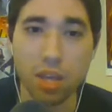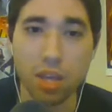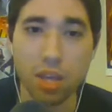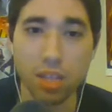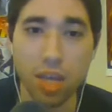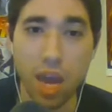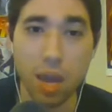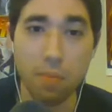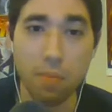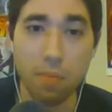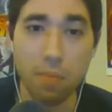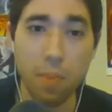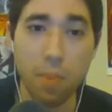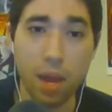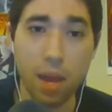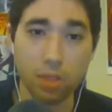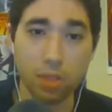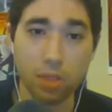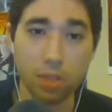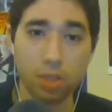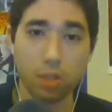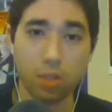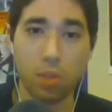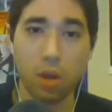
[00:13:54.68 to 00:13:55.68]
a time when
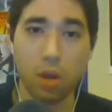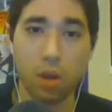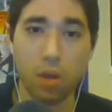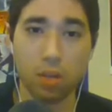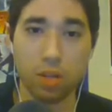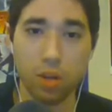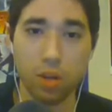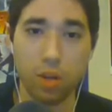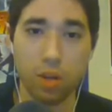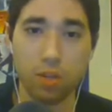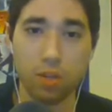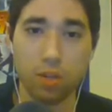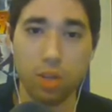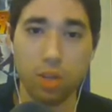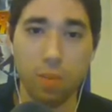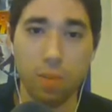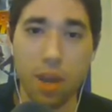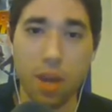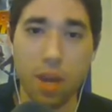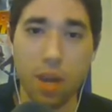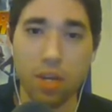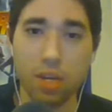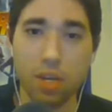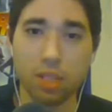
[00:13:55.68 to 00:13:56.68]
monsters walk the earth,
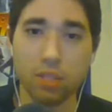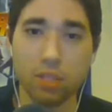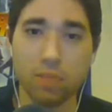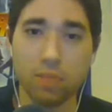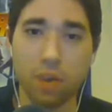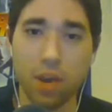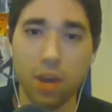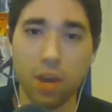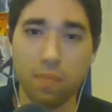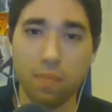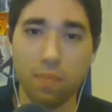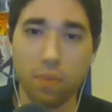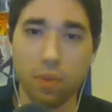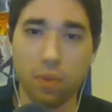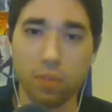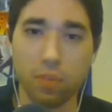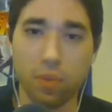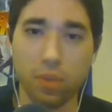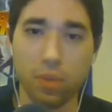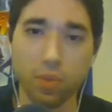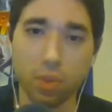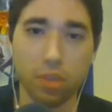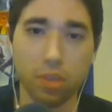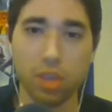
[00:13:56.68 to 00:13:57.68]
humanity's fight for its
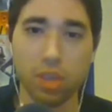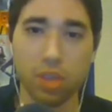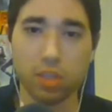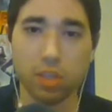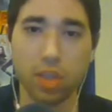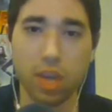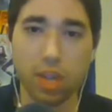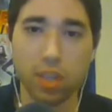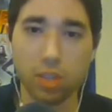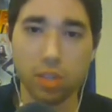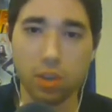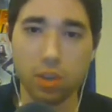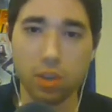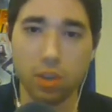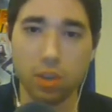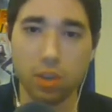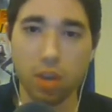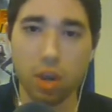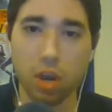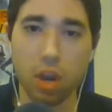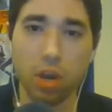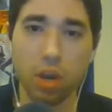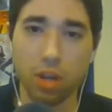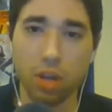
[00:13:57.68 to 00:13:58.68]
future sets Godzilla
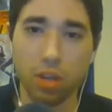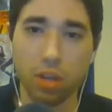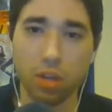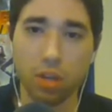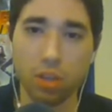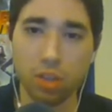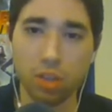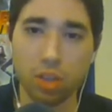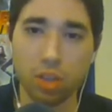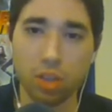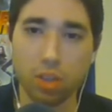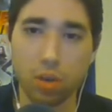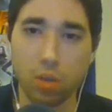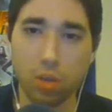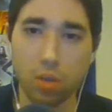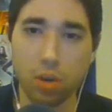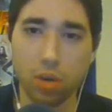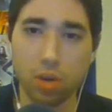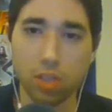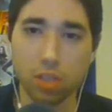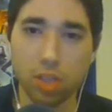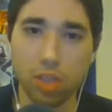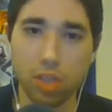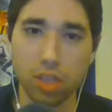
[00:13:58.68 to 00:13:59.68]
and Kong on a collision
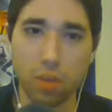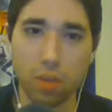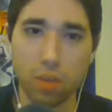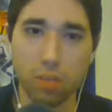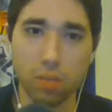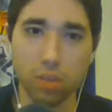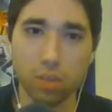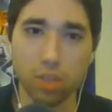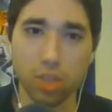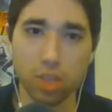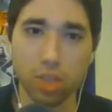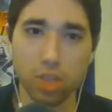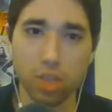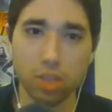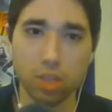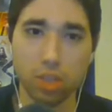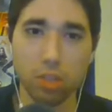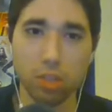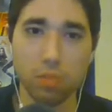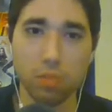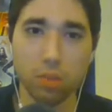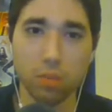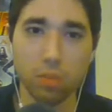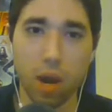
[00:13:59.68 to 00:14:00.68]
course that will see the
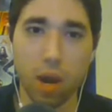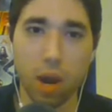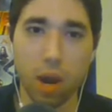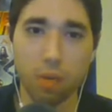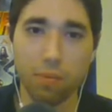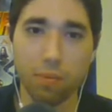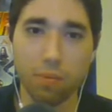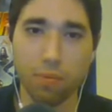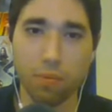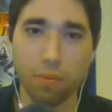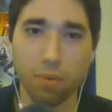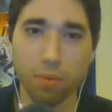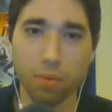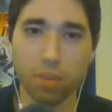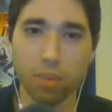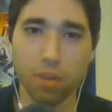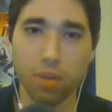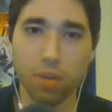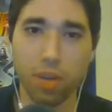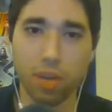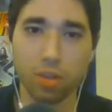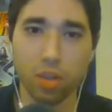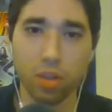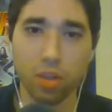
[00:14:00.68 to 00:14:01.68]
two most powerful forces of
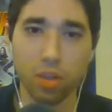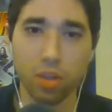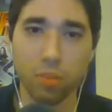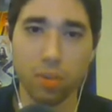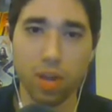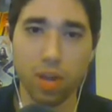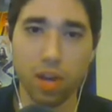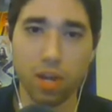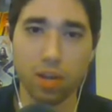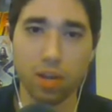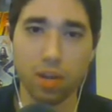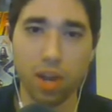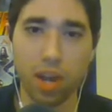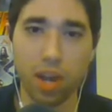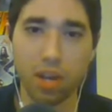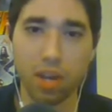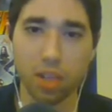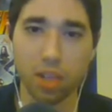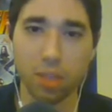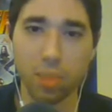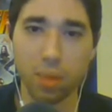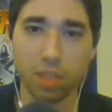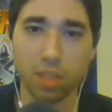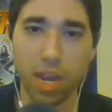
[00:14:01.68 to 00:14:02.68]
nature on the planet collide in
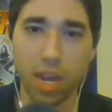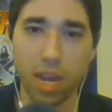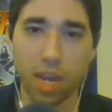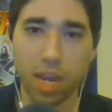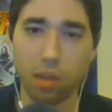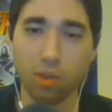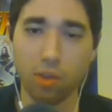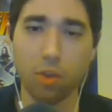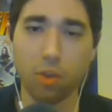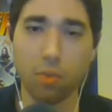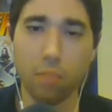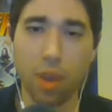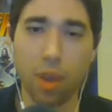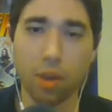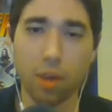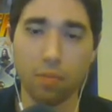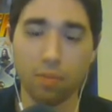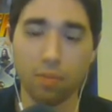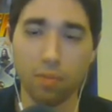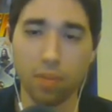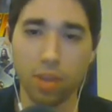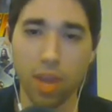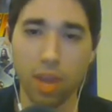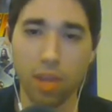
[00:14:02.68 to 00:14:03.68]
a spectacular battle
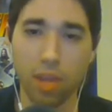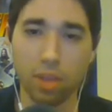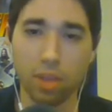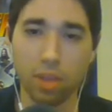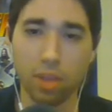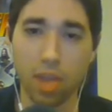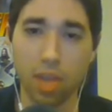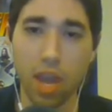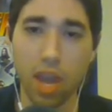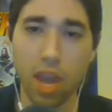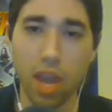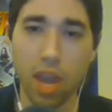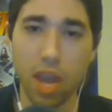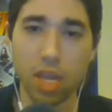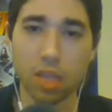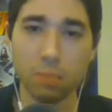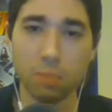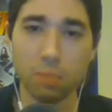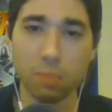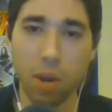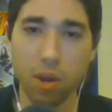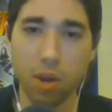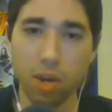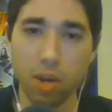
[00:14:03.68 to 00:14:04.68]
for the ages.
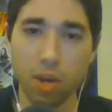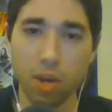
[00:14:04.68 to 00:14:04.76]
As Monarch